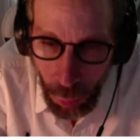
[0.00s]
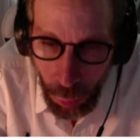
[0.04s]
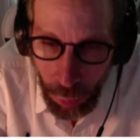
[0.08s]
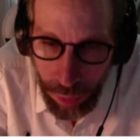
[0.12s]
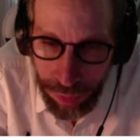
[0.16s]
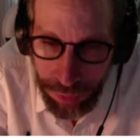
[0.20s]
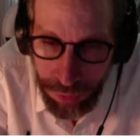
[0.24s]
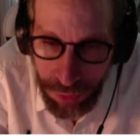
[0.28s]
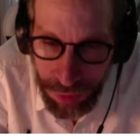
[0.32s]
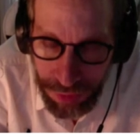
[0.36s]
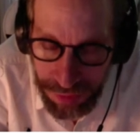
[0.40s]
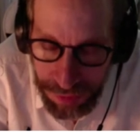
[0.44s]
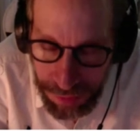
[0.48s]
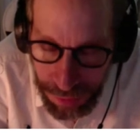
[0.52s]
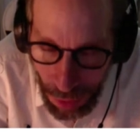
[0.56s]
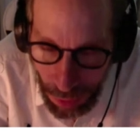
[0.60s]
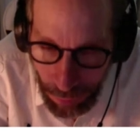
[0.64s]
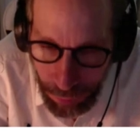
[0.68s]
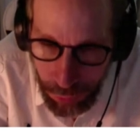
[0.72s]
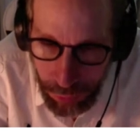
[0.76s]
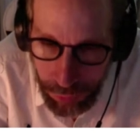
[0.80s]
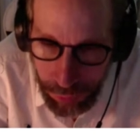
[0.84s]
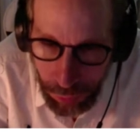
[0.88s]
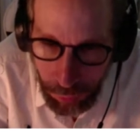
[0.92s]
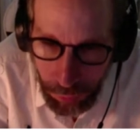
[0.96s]
We've
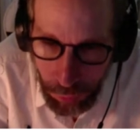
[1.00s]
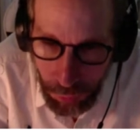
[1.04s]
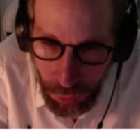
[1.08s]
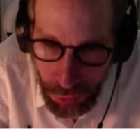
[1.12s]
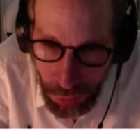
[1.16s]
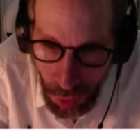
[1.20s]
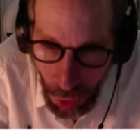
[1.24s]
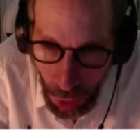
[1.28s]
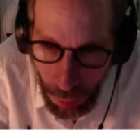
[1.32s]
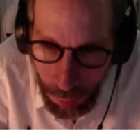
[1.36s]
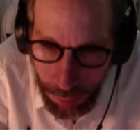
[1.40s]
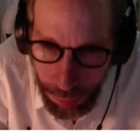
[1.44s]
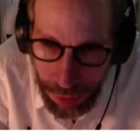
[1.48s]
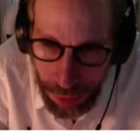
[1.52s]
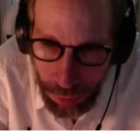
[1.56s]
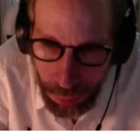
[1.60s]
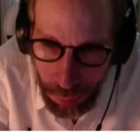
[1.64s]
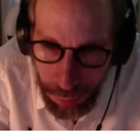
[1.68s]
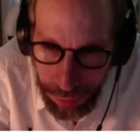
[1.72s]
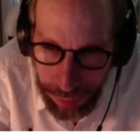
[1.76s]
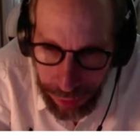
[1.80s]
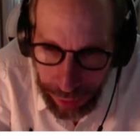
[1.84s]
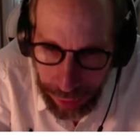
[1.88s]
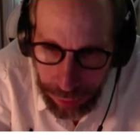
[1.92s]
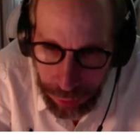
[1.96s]
discovered that the dominant
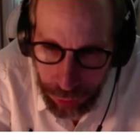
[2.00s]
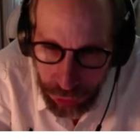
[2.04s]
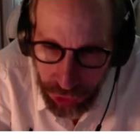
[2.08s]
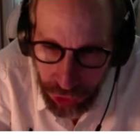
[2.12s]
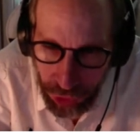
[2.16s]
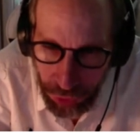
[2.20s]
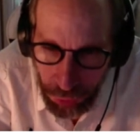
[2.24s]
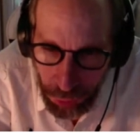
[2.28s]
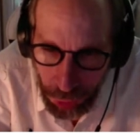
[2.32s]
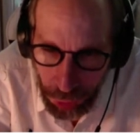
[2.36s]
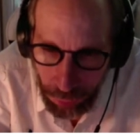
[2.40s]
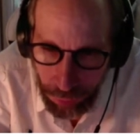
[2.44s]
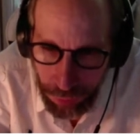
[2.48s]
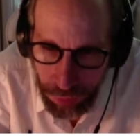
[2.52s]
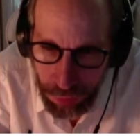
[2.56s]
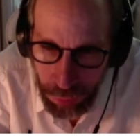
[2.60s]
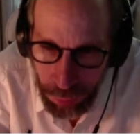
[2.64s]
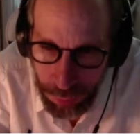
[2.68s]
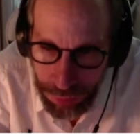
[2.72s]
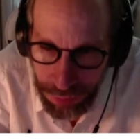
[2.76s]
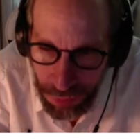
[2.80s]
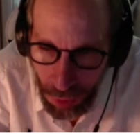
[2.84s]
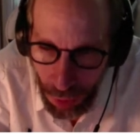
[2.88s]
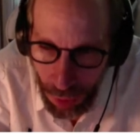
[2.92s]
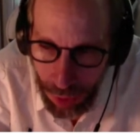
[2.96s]
energy in the universe
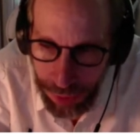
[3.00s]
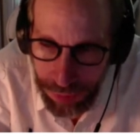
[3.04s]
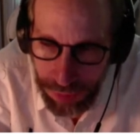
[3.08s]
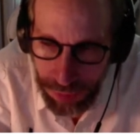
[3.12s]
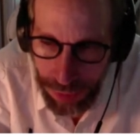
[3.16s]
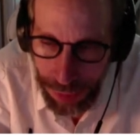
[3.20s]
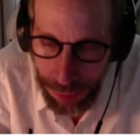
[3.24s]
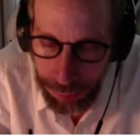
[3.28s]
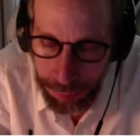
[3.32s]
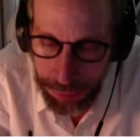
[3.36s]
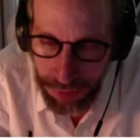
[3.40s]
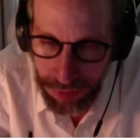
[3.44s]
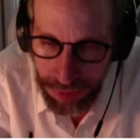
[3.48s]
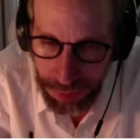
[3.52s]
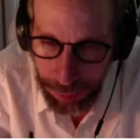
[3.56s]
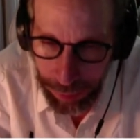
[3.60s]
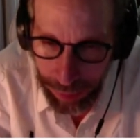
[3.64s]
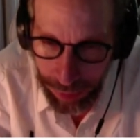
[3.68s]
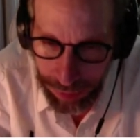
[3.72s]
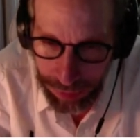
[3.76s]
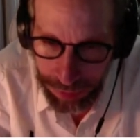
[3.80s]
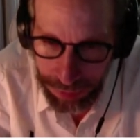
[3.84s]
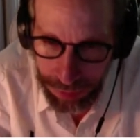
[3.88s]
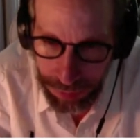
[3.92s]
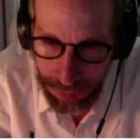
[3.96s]
resides in empty
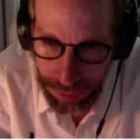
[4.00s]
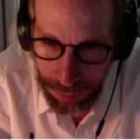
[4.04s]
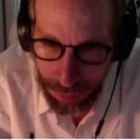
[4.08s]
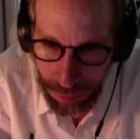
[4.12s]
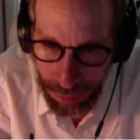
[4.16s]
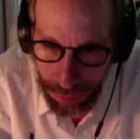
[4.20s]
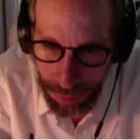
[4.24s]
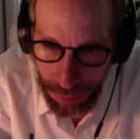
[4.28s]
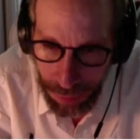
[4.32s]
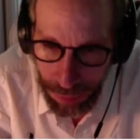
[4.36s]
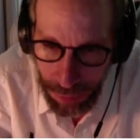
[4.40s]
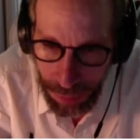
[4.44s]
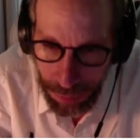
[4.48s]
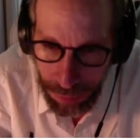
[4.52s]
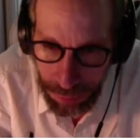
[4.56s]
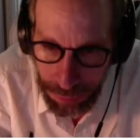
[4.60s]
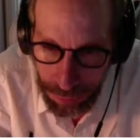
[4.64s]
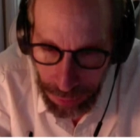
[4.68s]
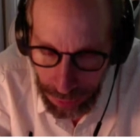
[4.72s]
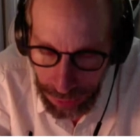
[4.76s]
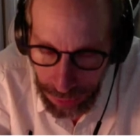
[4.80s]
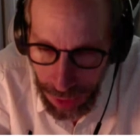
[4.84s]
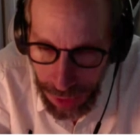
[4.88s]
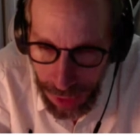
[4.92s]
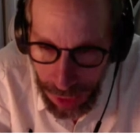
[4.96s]
space.
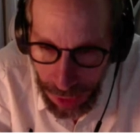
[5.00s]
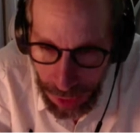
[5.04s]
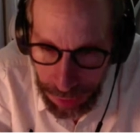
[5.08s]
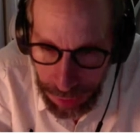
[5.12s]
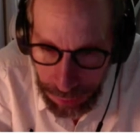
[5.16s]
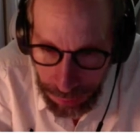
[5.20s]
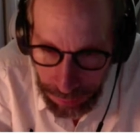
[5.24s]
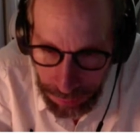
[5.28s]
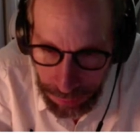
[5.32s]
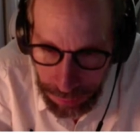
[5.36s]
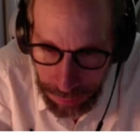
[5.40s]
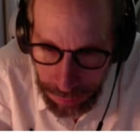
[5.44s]
Click again.